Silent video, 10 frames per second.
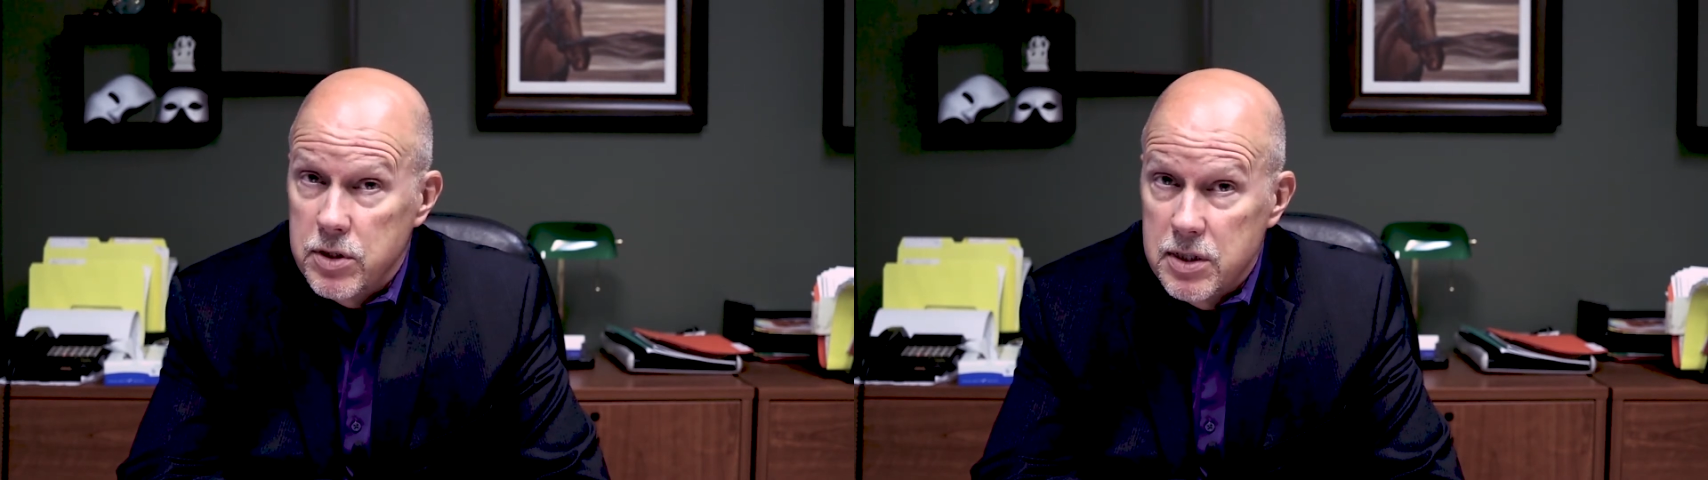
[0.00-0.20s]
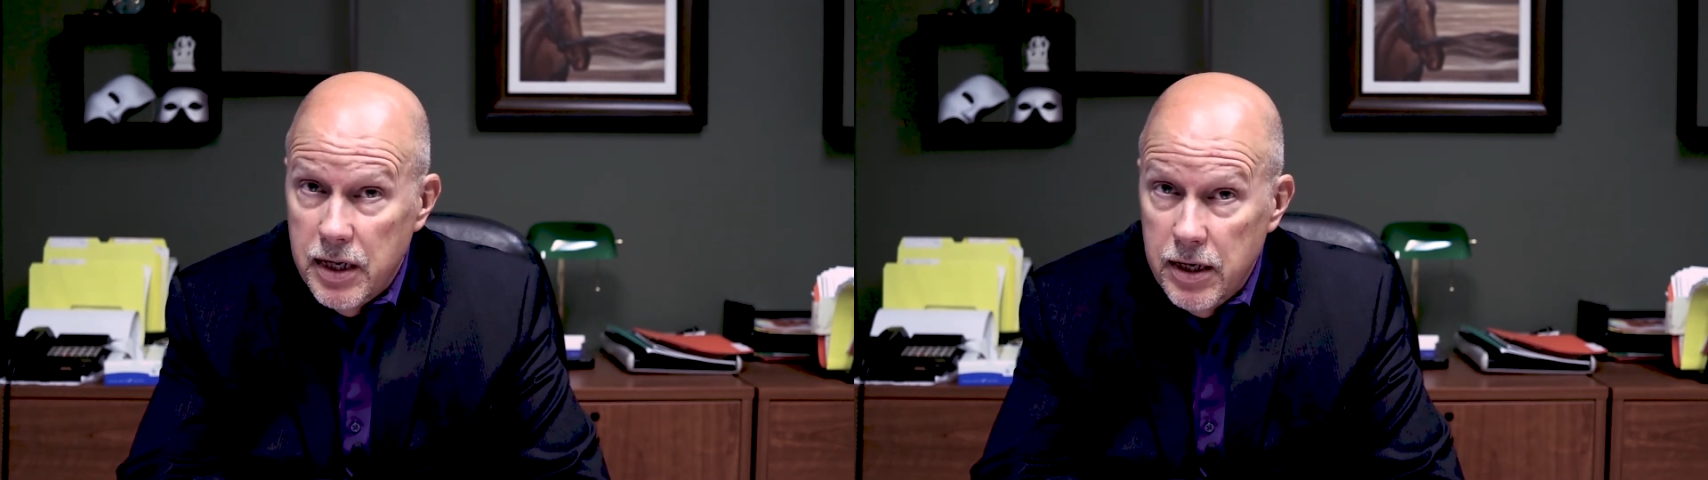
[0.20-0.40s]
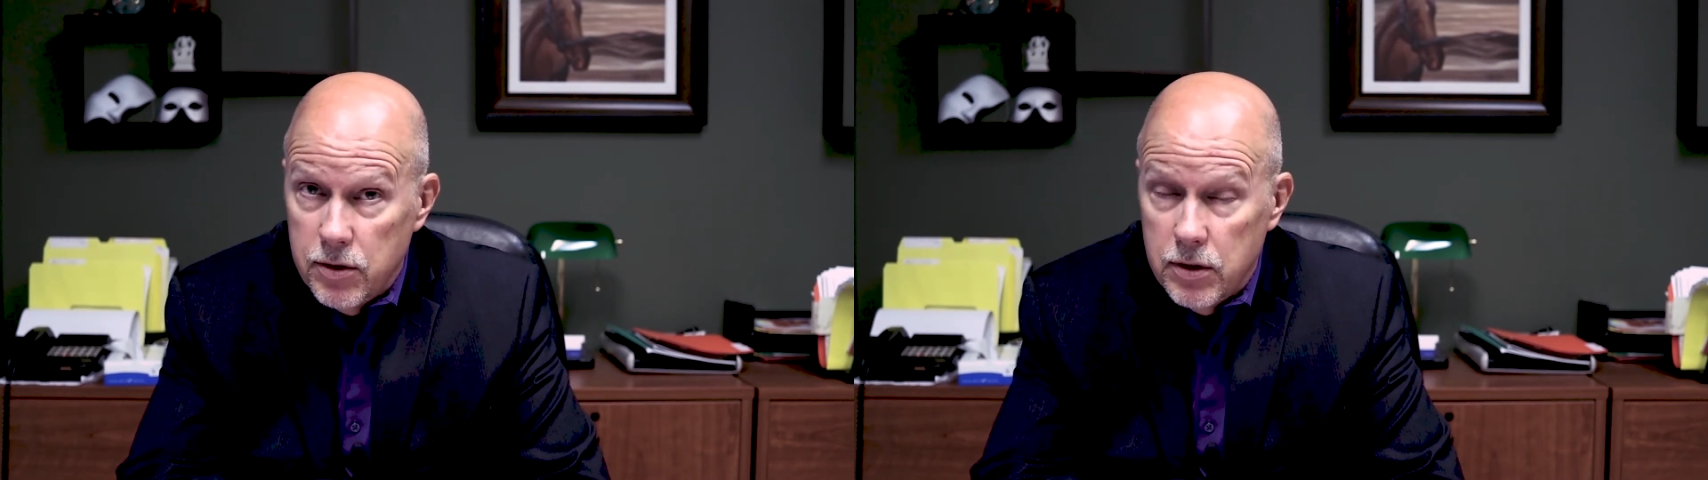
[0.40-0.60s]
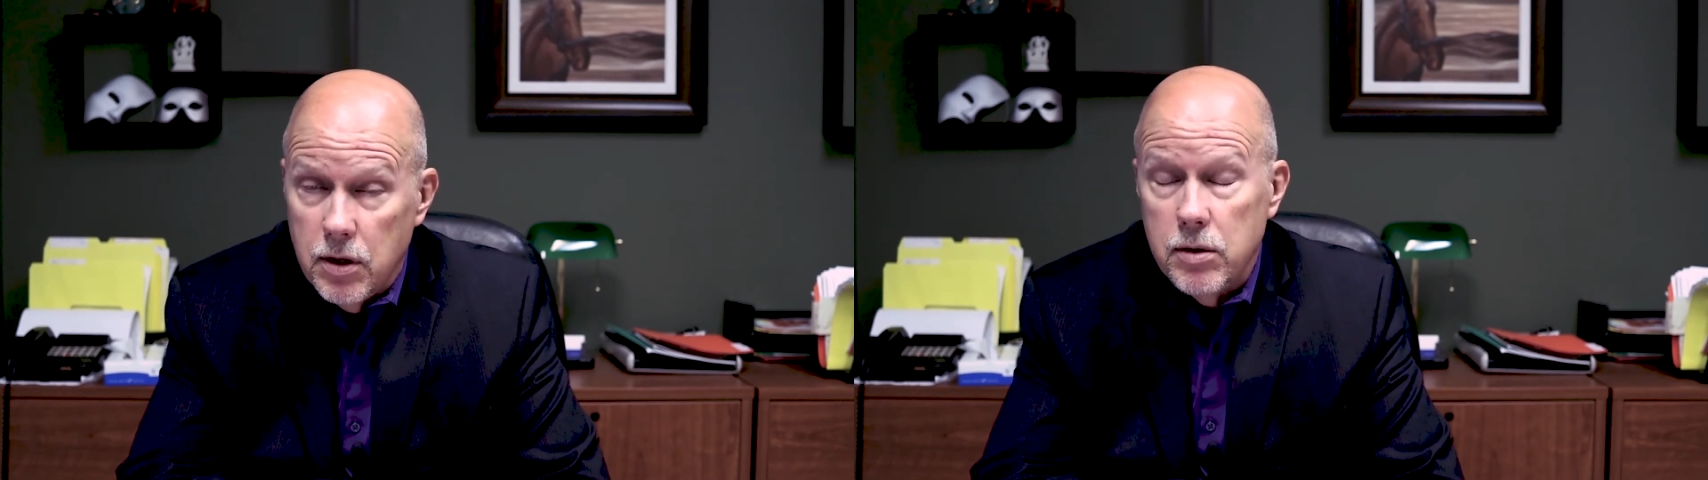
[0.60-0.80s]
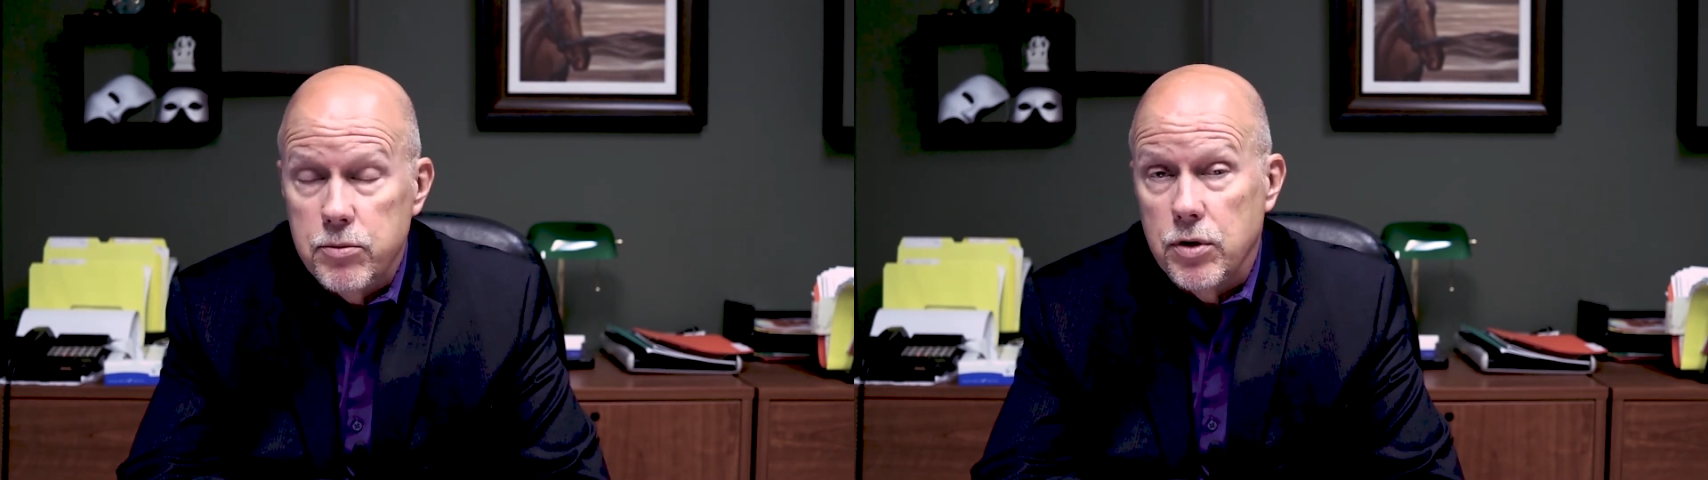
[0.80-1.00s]
stator
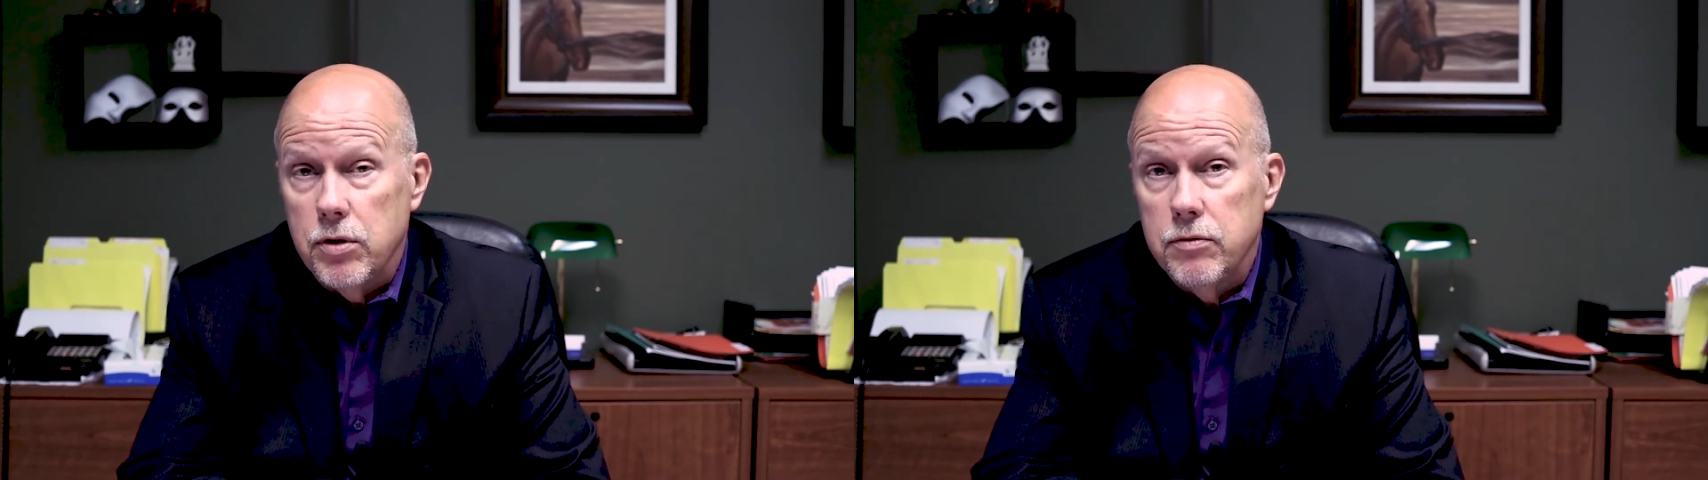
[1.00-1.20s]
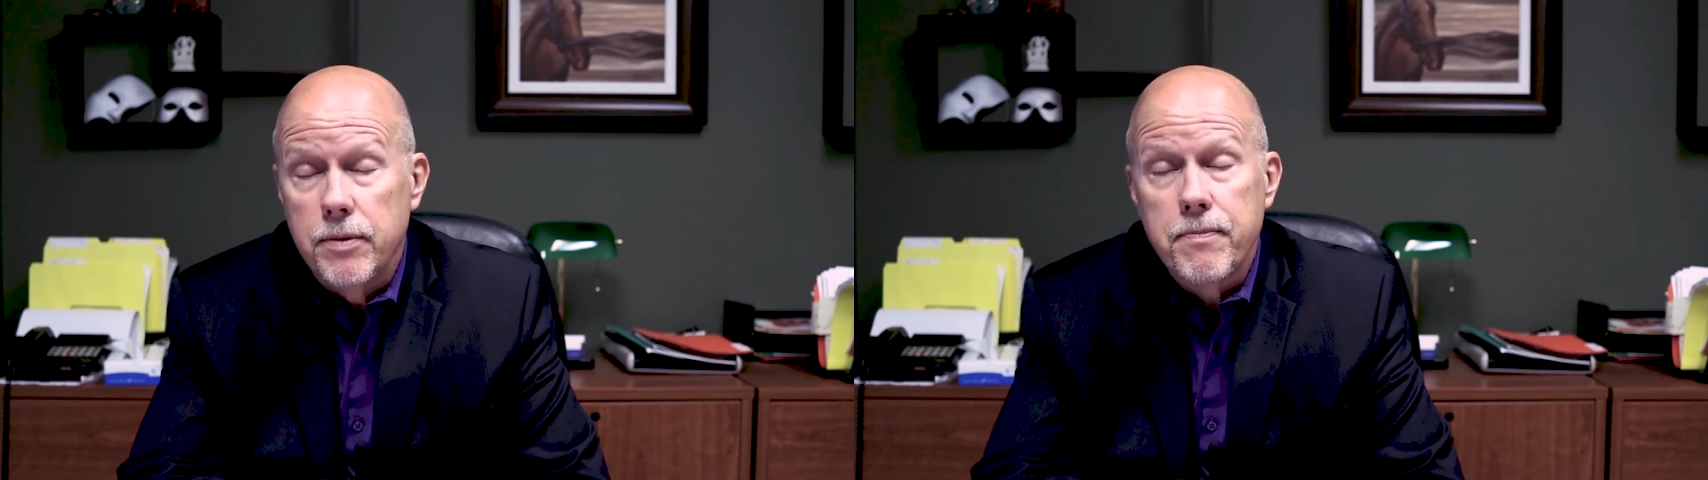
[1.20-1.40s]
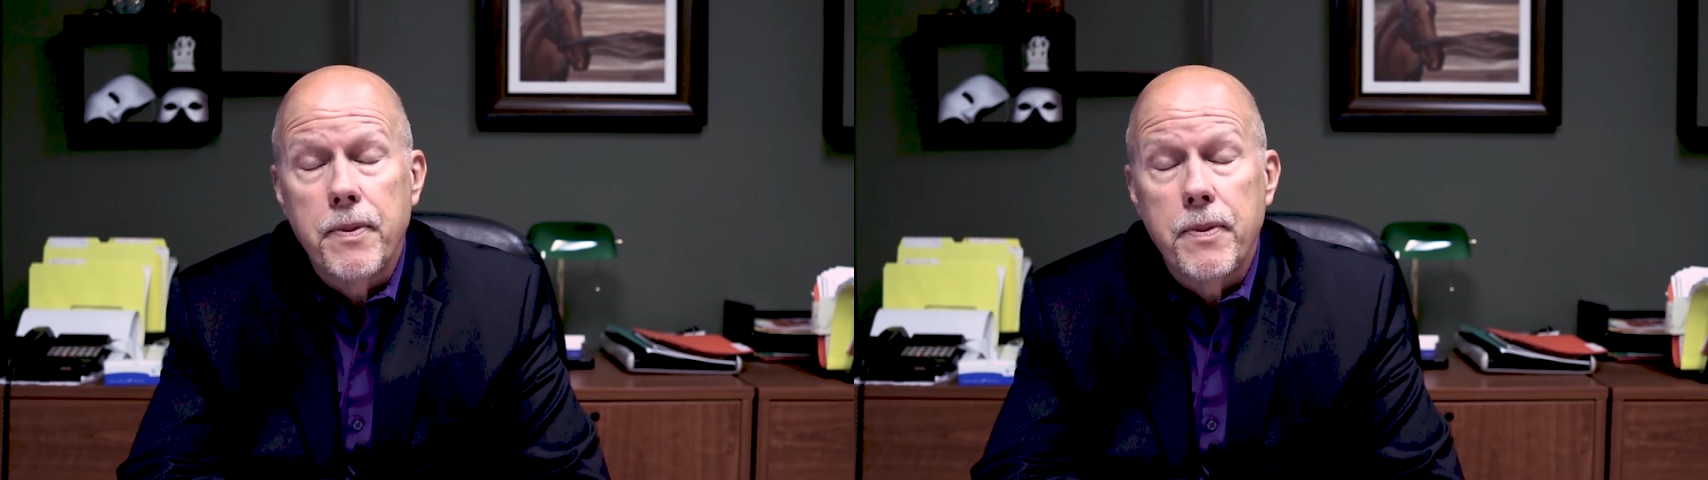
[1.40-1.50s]
are observed.